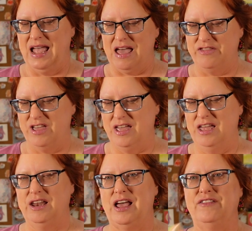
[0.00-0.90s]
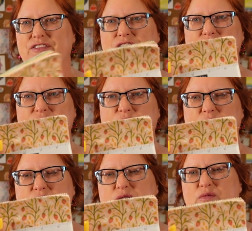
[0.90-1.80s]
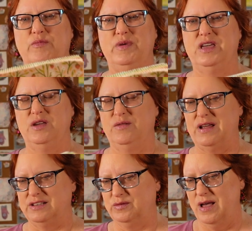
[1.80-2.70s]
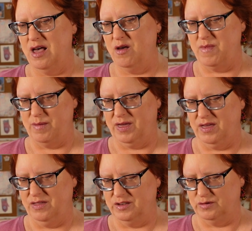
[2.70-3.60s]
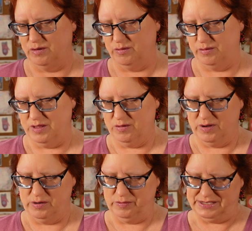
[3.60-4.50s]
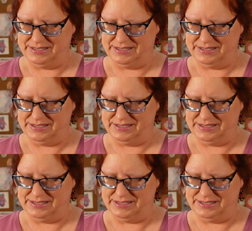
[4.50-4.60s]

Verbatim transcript: And then I figured this one would be cute as well. Maybe this one will be the one we